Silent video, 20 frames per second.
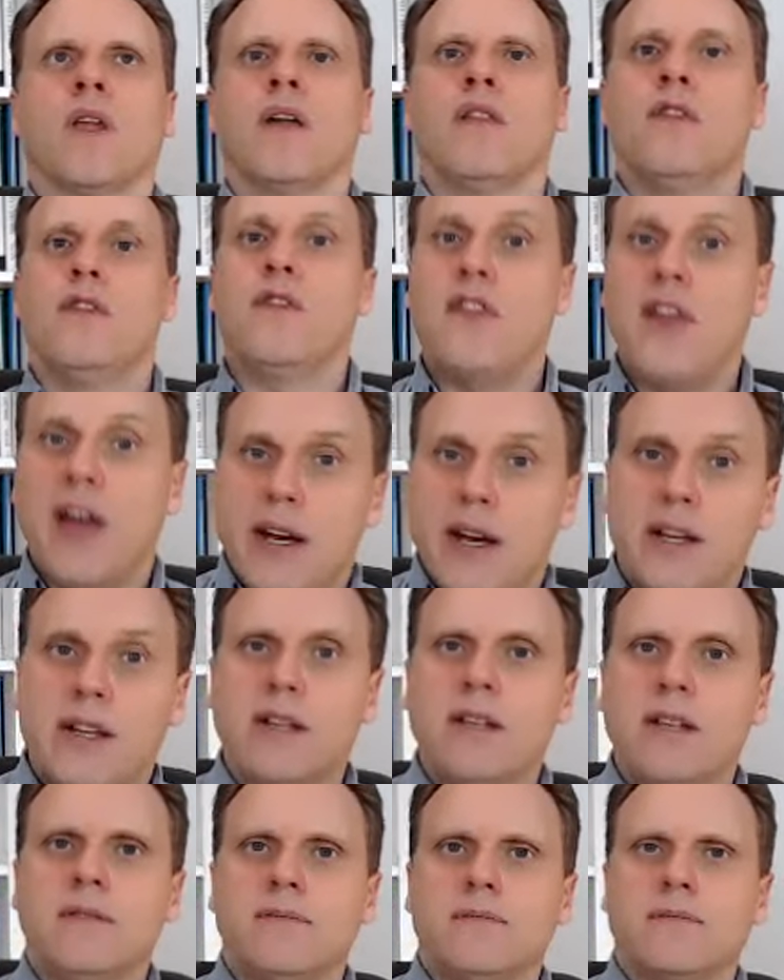
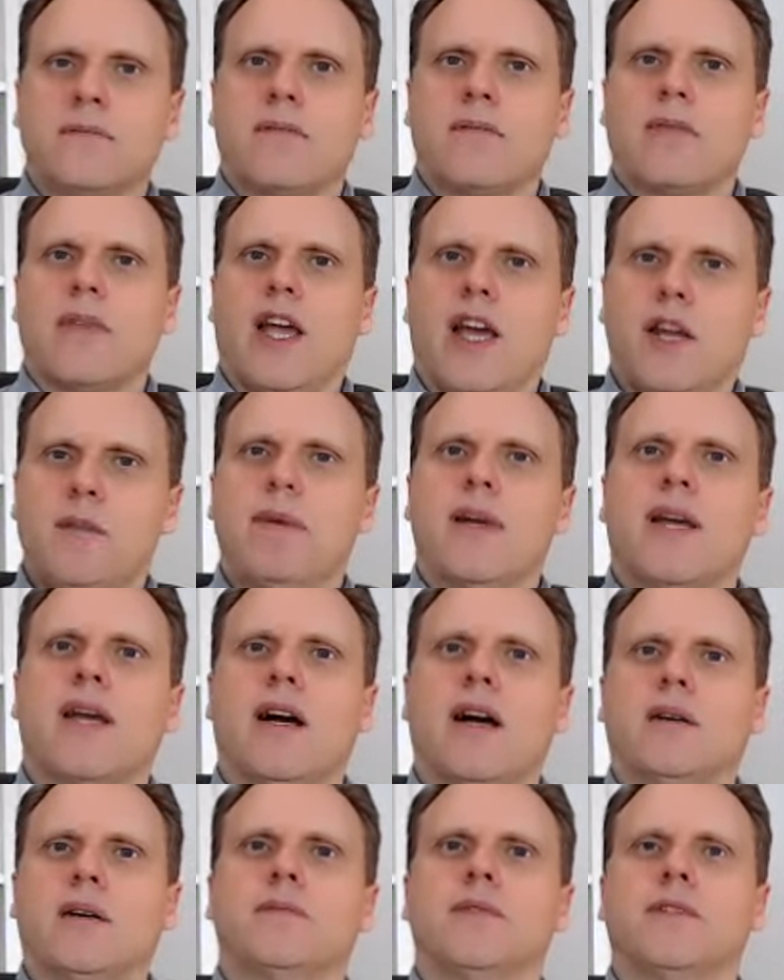Then it
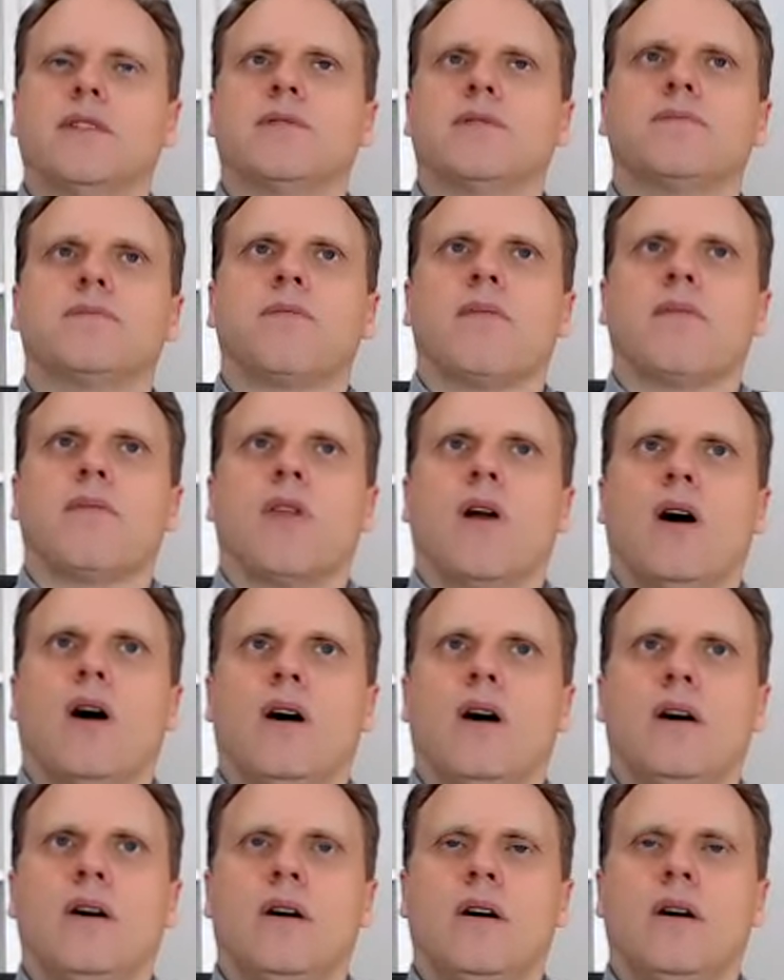becomes
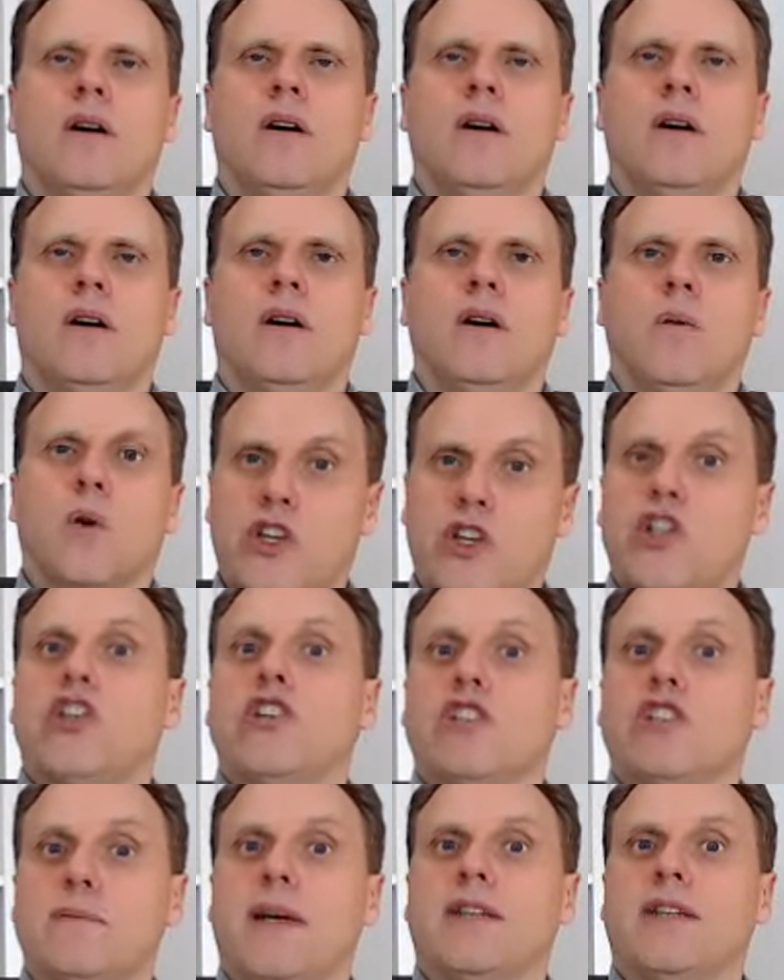what you
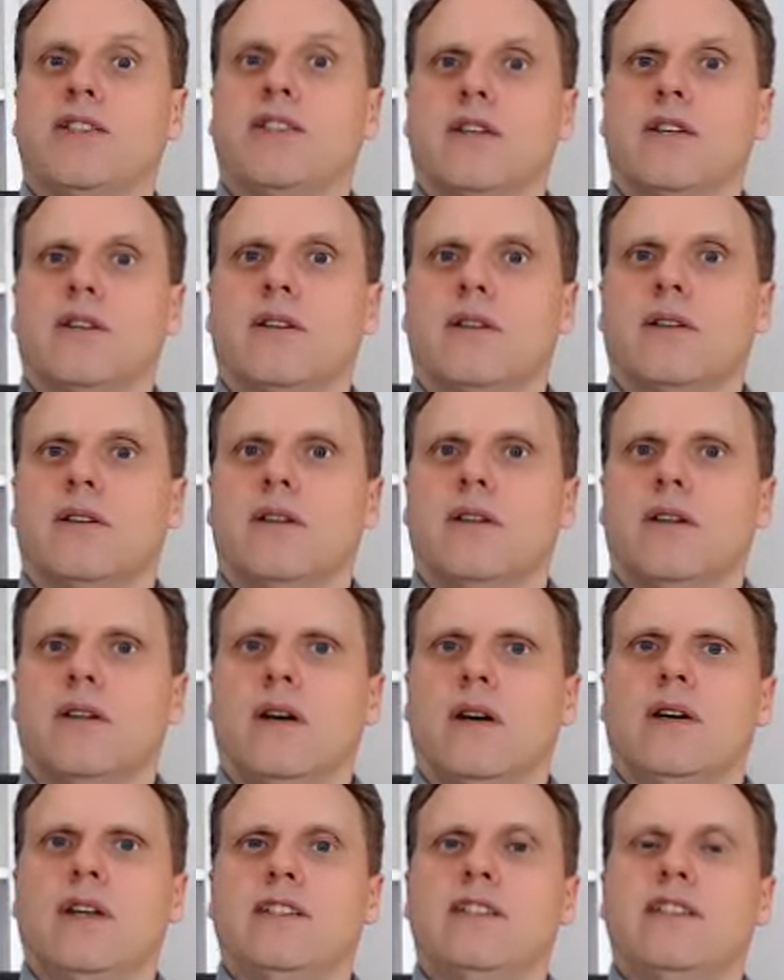just mentioned.
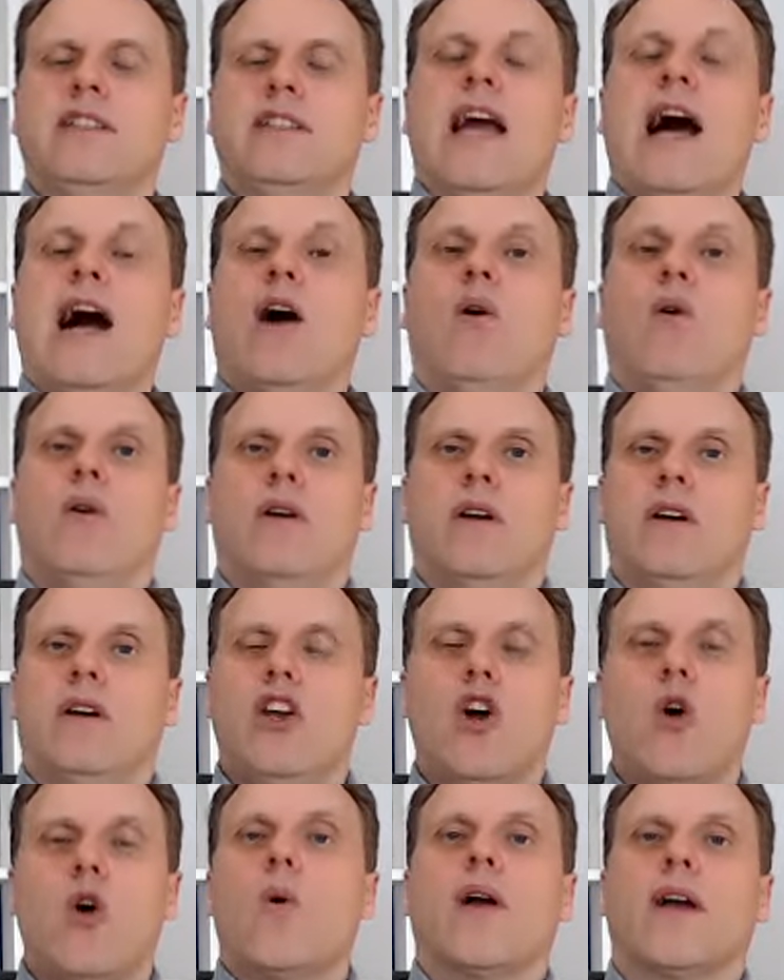Now
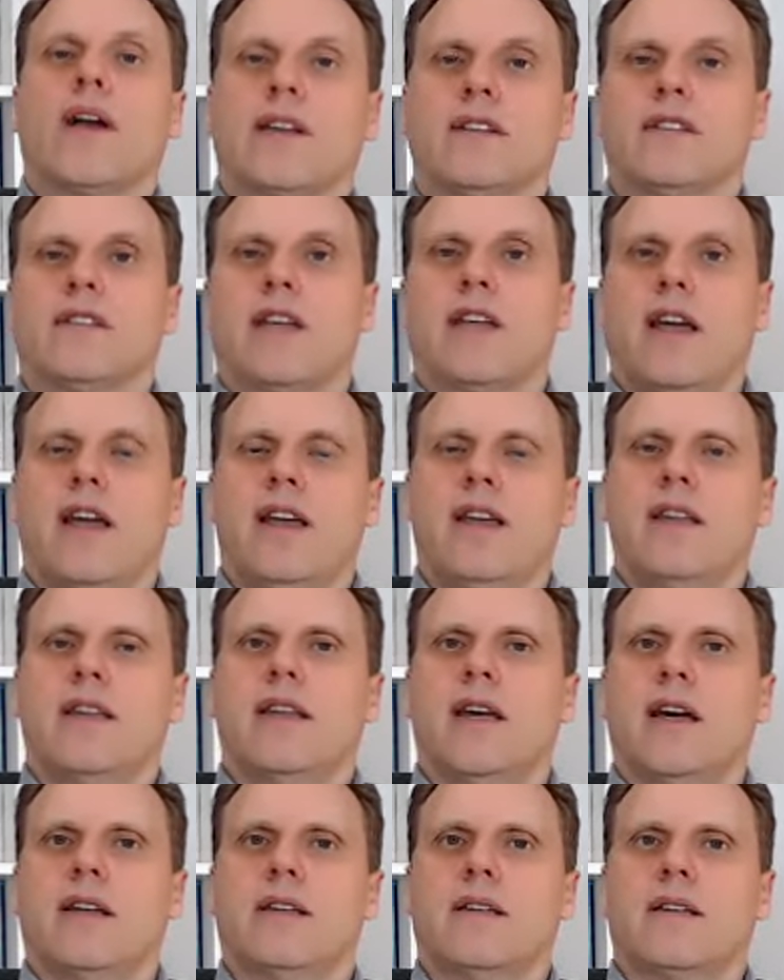no one can say
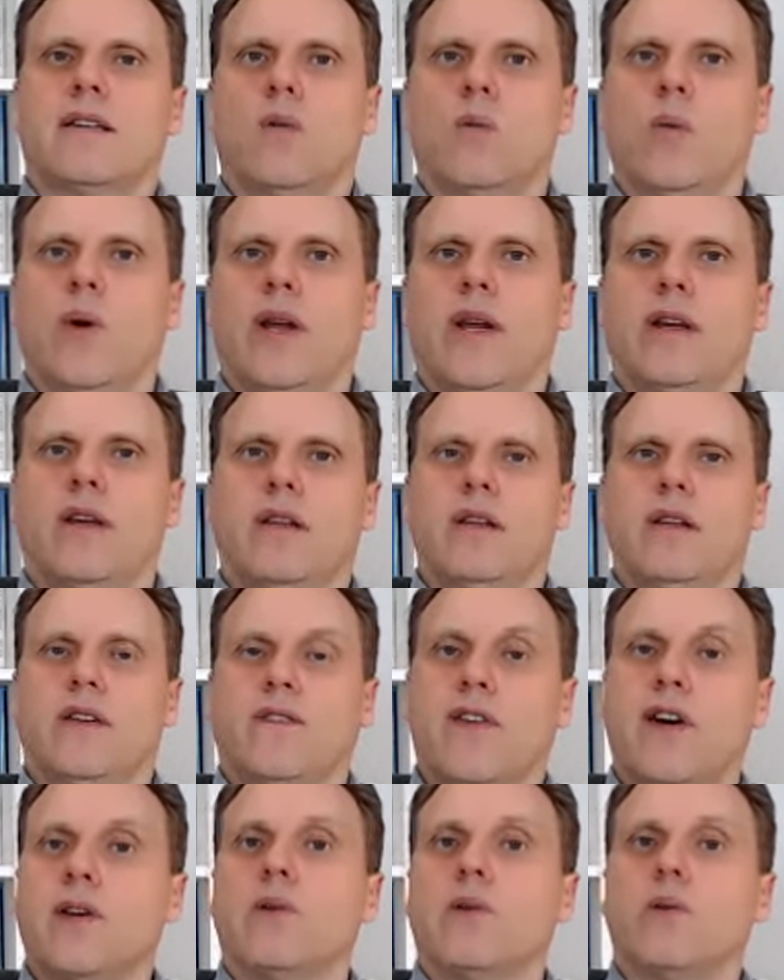that when the
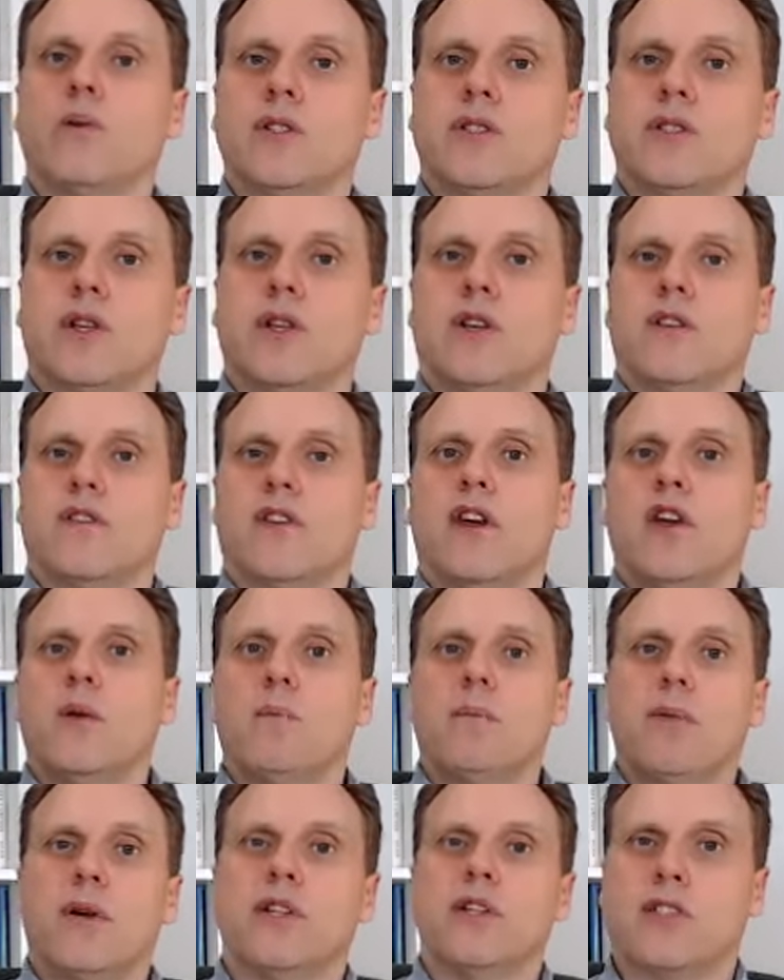Federal Reserve
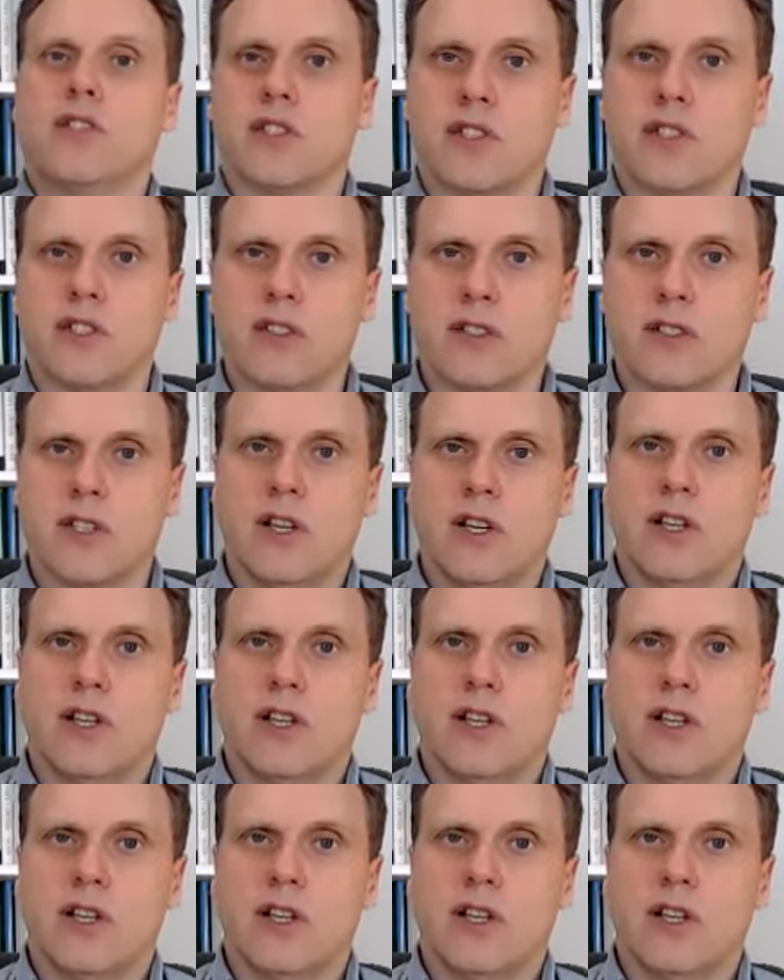purchases